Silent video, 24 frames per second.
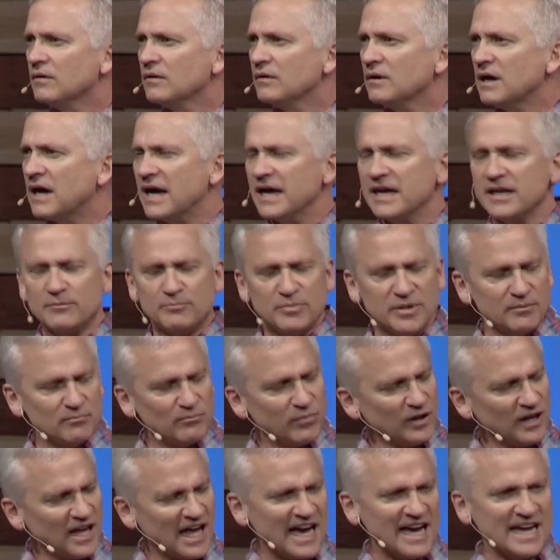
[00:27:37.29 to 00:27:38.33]
I had been
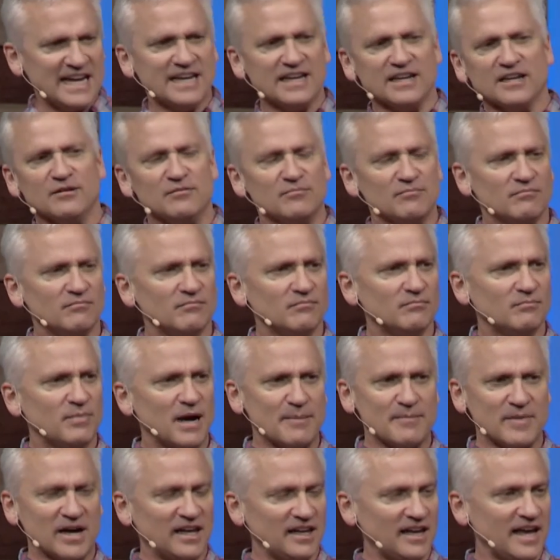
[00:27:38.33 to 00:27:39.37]
blinded by
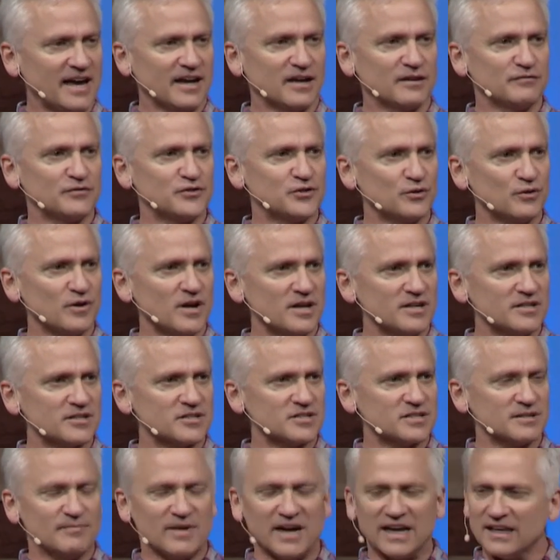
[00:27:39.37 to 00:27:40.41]
my lack of
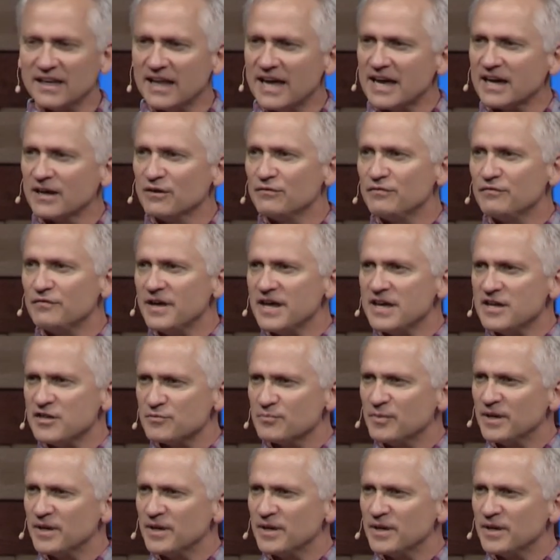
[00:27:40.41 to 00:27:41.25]
trust and my lack of faith,